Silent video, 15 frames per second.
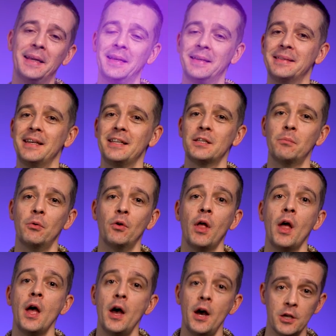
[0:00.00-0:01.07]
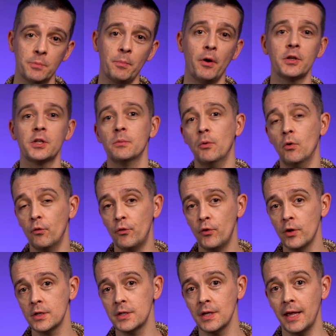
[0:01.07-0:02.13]
it accessible as possible.
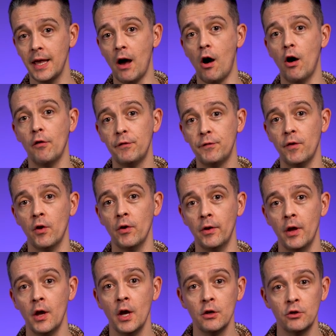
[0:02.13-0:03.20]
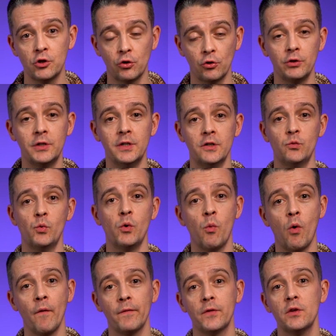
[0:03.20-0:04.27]
Firstly, our font choices. We
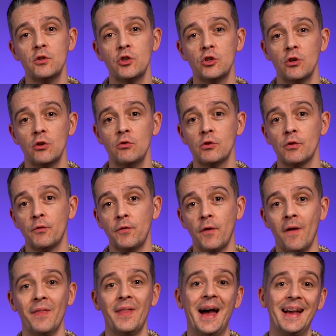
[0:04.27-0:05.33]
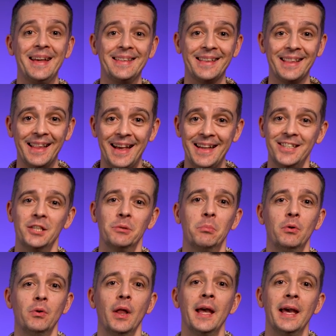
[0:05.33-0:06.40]
want to choose a font that is
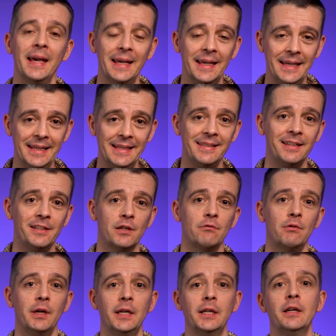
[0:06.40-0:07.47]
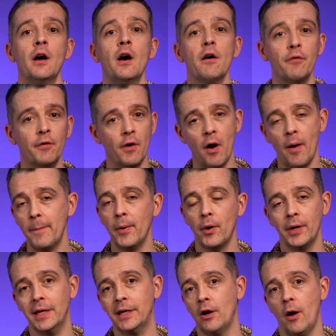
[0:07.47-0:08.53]
legible, easy to read, for our
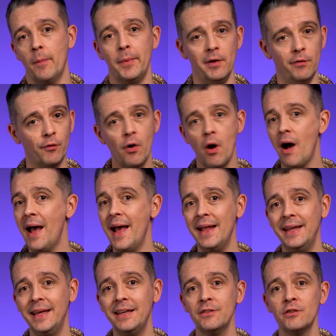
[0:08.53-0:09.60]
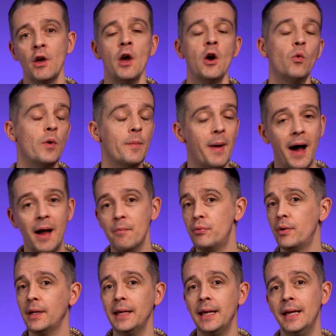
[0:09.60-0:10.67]
body copy. For our headings, we might
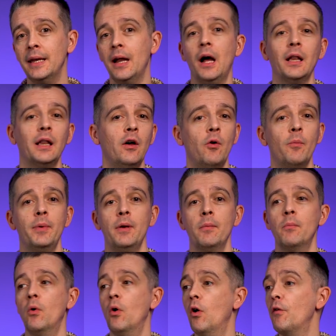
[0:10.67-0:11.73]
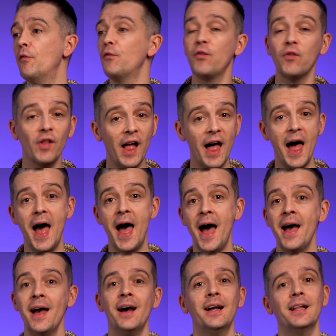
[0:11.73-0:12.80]
bring in a little bit more flair,
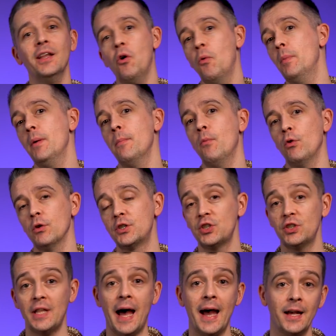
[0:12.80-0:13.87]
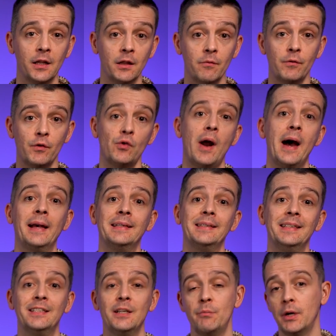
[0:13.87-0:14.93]
a little bit more style and
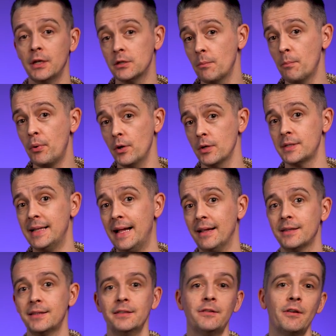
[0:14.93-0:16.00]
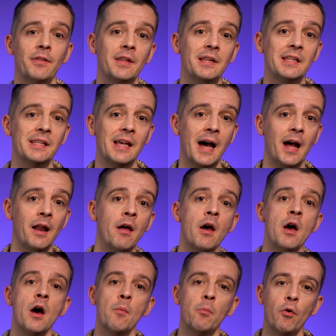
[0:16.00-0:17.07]
variety to bring some personality to the design.
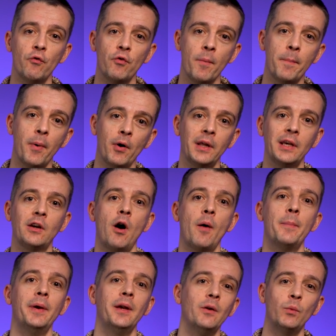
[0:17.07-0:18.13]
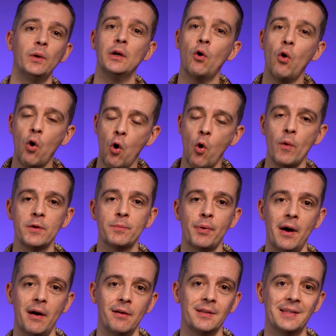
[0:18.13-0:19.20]
But for body copy, we always
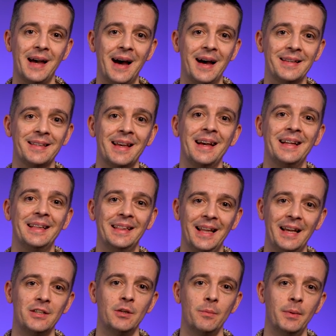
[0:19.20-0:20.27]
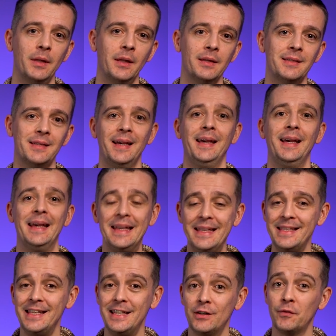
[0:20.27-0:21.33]
prioritize legibility.
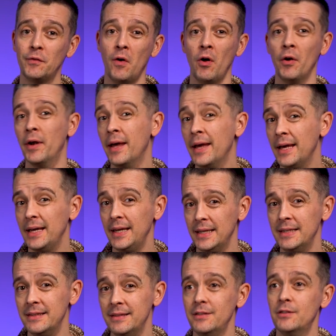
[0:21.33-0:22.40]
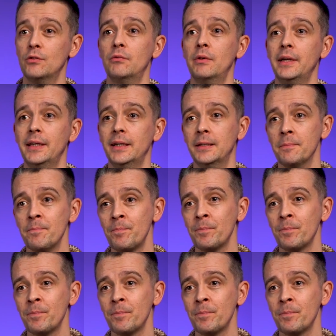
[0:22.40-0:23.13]
Is this font easy to read?